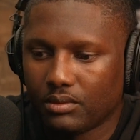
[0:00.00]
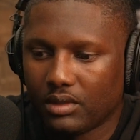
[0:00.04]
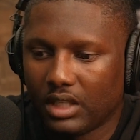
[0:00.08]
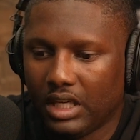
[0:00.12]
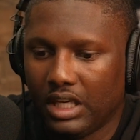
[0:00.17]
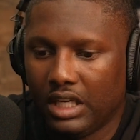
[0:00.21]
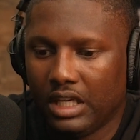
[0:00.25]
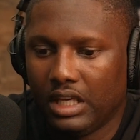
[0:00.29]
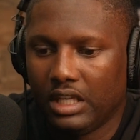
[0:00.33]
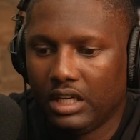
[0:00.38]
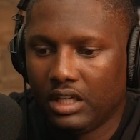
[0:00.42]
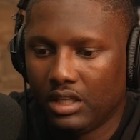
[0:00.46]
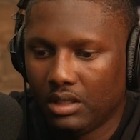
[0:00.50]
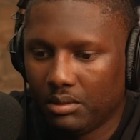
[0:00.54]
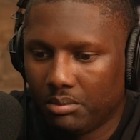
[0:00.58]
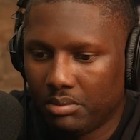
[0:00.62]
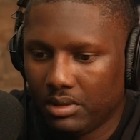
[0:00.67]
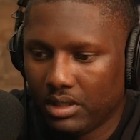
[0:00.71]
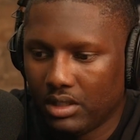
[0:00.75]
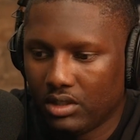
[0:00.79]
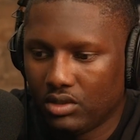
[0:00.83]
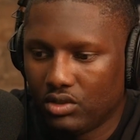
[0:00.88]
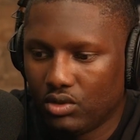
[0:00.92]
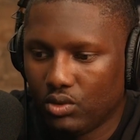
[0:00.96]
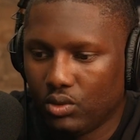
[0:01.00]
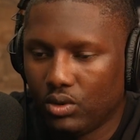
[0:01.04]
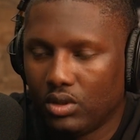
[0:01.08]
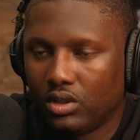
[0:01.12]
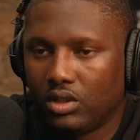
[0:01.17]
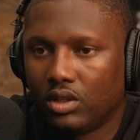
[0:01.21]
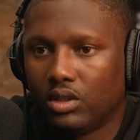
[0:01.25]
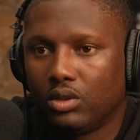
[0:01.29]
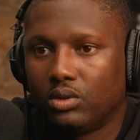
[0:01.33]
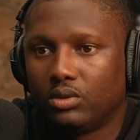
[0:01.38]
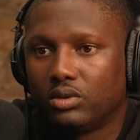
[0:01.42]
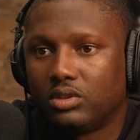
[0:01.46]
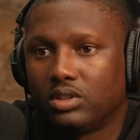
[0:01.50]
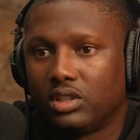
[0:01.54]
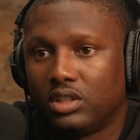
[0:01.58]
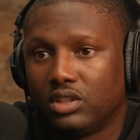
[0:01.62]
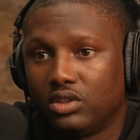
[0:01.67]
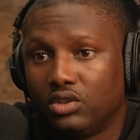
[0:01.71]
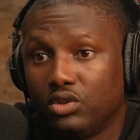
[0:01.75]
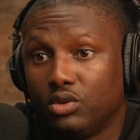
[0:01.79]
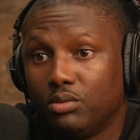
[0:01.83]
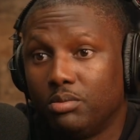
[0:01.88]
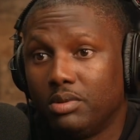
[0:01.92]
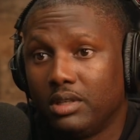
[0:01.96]
it ended up being 2 adults and
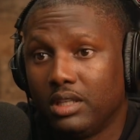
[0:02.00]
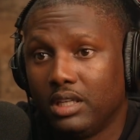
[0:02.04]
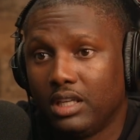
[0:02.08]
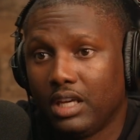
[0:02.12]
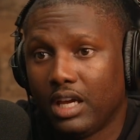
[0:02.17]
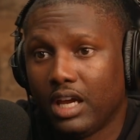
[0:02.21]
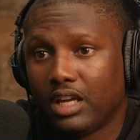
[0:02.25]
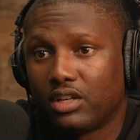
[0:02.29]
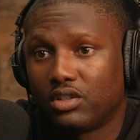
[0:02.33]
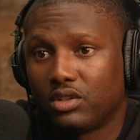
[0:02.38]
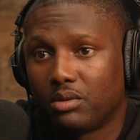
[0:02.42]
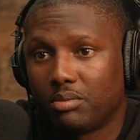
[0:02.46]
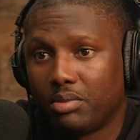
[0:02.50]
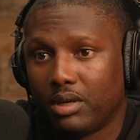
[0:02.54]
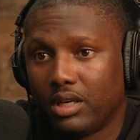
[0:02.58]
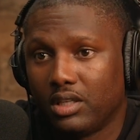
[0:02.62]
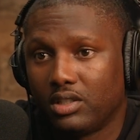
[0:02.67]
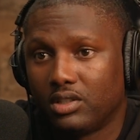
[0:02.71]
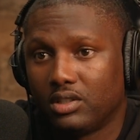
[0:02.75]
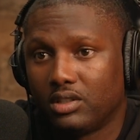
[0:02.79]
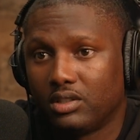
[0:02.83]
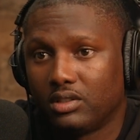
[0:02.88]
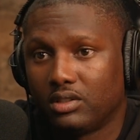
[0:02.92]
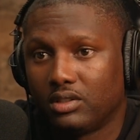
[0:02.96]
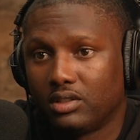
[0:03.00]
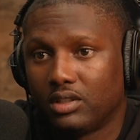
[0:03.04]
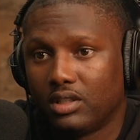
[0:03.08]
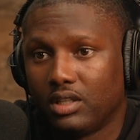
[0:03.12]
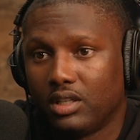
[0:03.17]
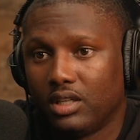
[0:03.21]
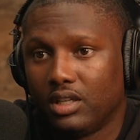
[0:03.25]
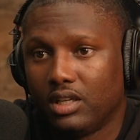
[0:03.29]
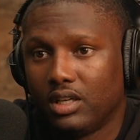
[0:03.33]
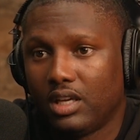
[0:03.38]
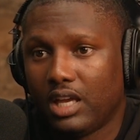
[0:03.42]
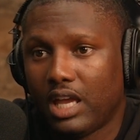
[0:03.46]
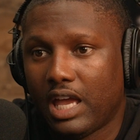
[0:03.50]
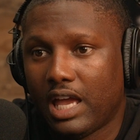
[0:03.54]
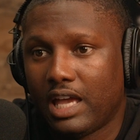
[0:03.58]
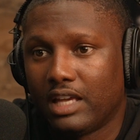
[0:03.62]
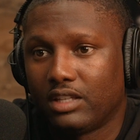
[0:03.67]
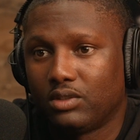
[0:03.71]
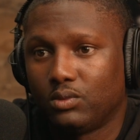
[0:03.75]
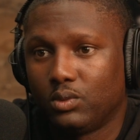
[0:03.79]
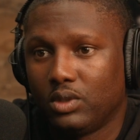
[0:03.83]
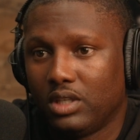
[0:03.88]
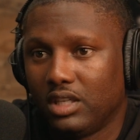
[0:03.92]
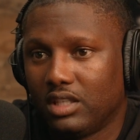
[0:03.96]
2 pediatric patients.
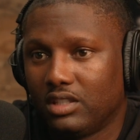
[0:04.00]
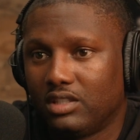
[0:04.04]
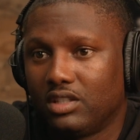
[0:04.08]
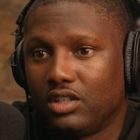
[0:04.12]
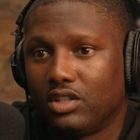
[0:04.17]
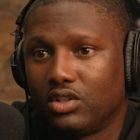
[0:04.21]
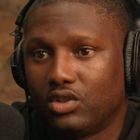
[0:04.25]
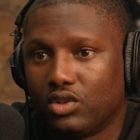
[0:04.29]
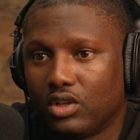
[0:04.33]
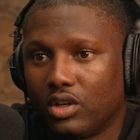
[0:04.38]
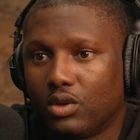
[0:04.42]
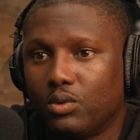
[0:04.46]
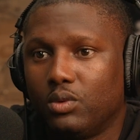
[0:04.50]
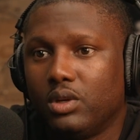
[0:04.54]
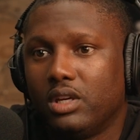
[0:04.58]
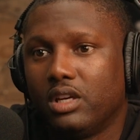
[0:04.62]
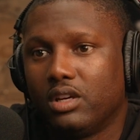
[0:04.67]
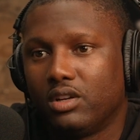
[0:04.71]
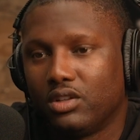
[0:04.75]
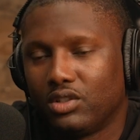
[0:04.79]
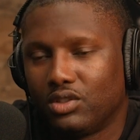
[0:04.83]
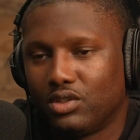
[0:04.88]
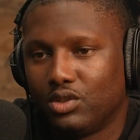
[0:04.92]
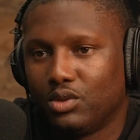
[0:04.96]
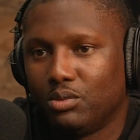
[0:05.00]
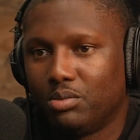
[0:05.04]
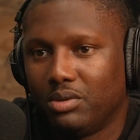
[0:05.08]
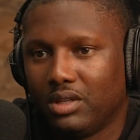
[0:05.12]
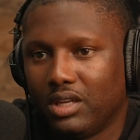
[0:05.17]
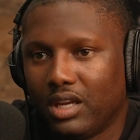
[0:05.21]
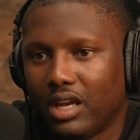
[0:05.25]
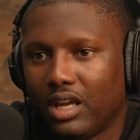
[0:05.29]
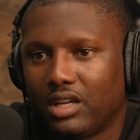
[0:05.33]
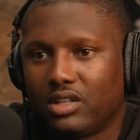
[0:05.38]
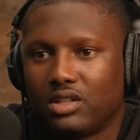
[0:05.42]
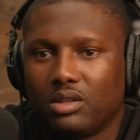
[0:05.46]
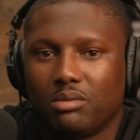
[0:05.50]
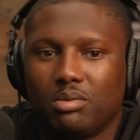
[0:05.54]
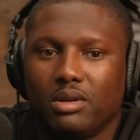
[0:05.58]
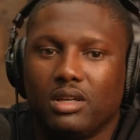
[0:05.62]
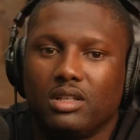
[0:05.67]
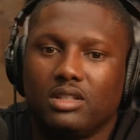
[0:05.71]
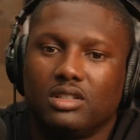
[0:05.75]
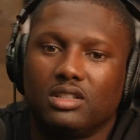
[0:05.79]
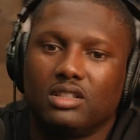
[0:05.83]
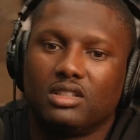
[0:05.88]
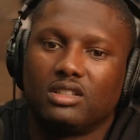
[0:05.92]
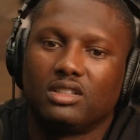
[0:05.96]
As we get to the truck, we hear it's 2 pediatric
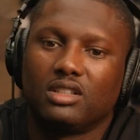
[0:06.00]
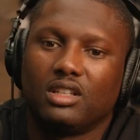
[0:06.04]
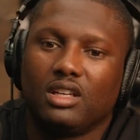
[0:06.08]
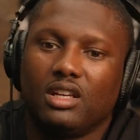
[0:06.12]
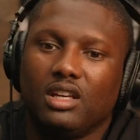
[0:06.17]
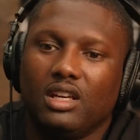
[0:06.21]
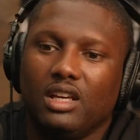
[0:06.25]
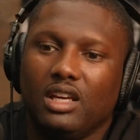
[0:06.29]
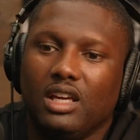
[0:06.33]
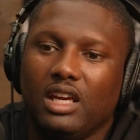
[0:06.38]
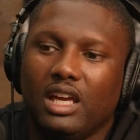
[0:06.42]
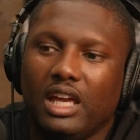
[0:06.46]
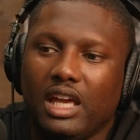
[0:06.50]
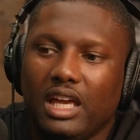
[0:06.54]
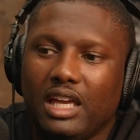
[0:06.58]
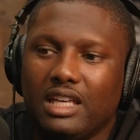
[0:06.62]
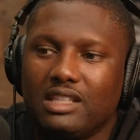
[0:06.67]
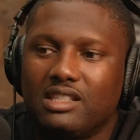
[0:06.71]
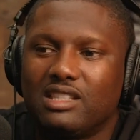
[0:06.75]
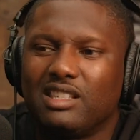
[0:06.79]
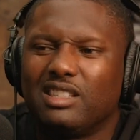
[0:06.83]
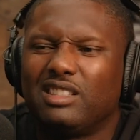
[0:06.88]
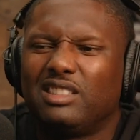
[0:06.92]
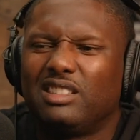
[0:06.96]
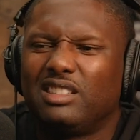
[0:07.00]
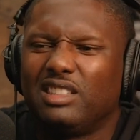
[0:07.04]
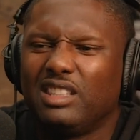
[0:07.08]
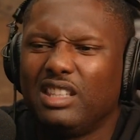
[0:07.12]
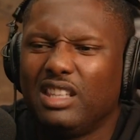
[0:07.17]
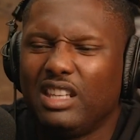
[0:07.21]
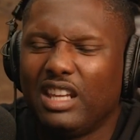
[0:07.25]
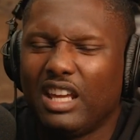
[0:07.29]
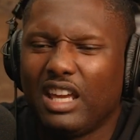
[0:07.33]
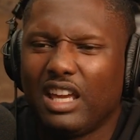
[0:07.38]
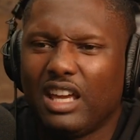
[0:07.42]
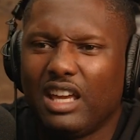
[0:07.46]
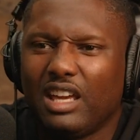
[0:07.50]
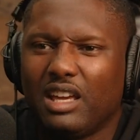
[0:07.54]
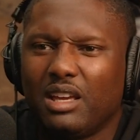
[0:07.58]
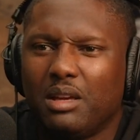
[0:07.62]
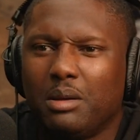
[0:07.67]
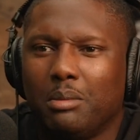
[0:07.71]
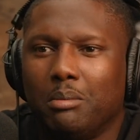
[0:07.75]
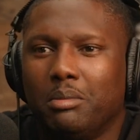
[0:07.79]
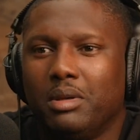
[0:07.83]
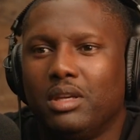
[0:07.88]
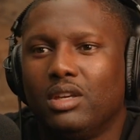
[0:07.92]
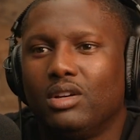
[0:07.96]
patients. And to see that
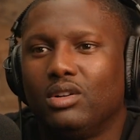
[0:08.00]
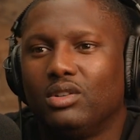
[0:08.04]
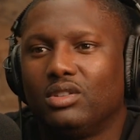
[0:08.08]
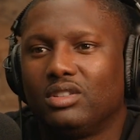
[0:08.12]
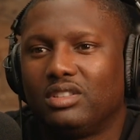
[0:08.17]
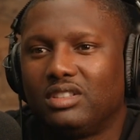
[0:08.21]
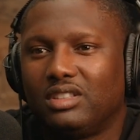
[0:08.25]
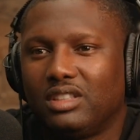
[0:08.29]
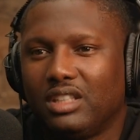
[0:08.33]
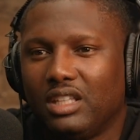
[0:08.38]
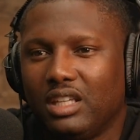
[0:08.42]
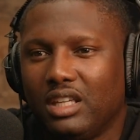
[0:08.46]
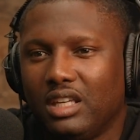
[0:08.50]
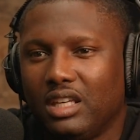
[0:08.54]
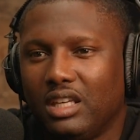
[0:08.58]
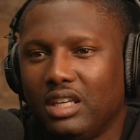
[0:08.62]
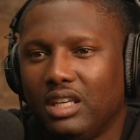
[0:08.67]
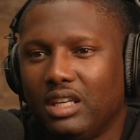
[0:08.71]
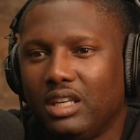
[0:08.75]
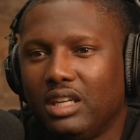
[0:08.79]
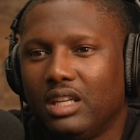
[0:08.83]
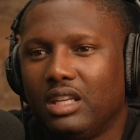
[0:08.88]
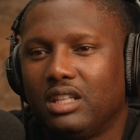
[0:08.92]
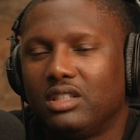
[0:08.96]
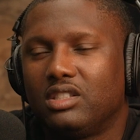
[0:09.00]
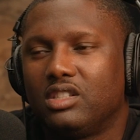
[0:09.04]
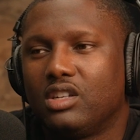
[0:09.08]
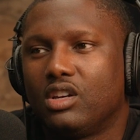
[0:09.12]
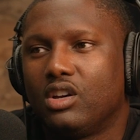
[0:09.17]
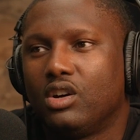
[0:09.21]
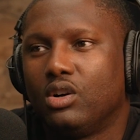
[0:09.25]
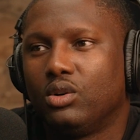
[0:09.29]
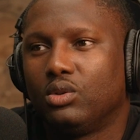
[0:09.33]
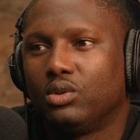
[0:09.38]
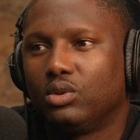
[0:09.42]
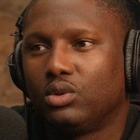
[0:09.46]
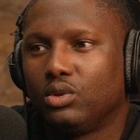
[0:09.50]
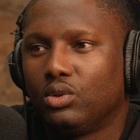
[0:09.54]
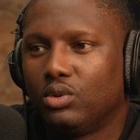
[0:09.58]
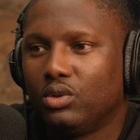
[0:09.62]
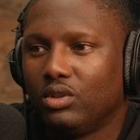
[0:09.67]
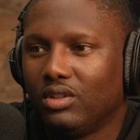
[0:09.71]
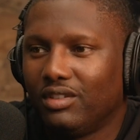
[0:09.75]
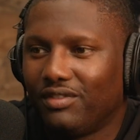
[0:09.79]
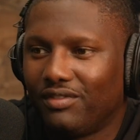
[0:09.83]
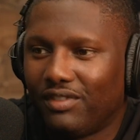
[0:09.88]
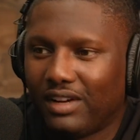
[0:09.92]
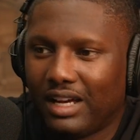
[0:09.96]
and be on scene and to go
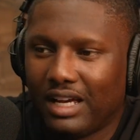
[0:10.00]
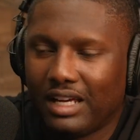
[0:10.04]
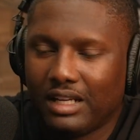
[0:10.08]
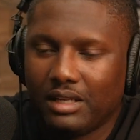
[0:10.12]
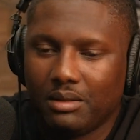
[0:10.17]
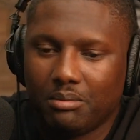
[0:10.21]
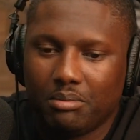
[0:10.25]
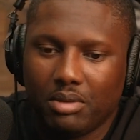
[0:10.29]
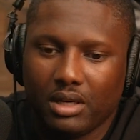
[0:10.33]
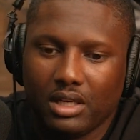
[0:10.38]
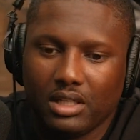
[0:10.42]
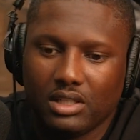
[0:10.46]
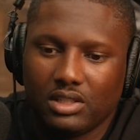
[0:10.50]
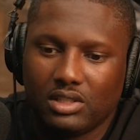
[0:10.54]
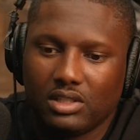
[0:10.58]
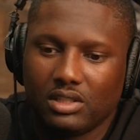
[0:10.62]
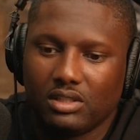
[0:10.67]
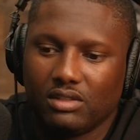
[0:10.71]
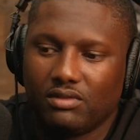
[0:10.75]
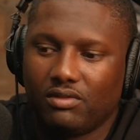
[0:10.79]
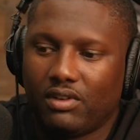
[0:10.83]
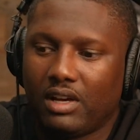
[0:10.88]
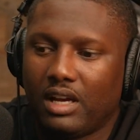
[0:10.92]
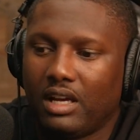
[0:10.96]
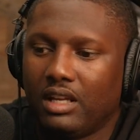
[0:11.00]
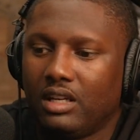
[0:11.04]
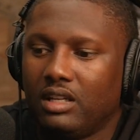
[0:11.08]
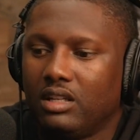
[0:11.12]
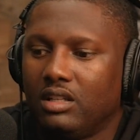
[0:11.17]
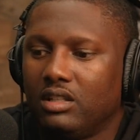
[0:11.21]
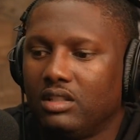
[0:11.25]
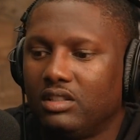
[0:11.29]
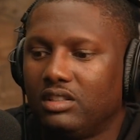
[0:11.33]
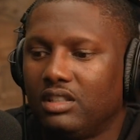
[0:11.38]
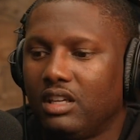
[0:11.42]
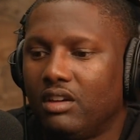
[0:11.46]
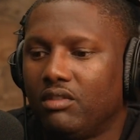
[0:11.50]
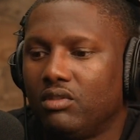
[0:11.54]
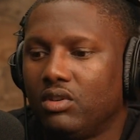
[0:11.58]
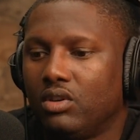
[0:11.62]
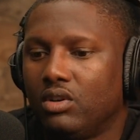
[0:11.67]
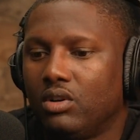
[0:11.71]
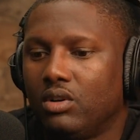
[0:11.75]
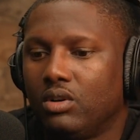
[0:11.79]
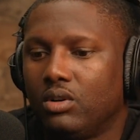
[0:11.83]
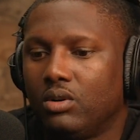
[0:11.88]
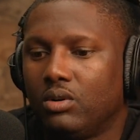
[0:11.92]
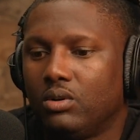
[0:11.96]
through it, finding patients, finding a
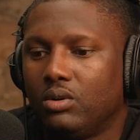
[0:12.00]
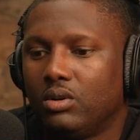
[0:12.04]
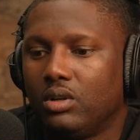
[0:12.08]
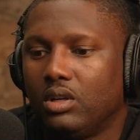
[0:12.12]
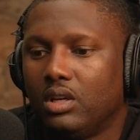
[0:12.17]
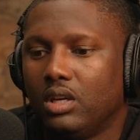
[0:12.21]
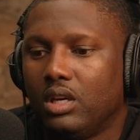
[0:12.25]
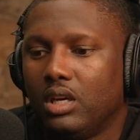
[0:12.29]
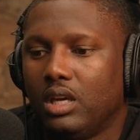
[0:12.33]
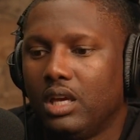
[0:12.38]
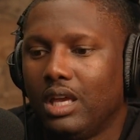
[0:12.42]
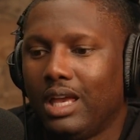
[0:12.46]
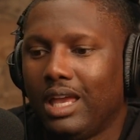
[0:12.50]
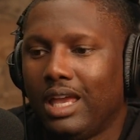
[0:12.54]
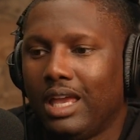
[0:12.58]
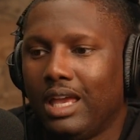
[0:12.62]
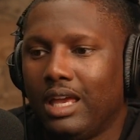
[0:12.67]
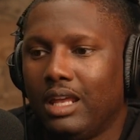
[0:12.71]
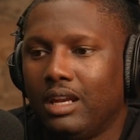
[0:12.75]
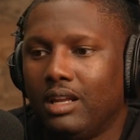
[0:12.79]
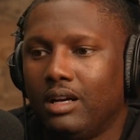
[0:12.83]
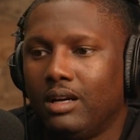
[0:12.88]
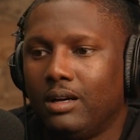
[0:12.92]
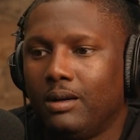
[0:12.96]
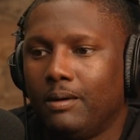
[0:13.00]
7-year-old, and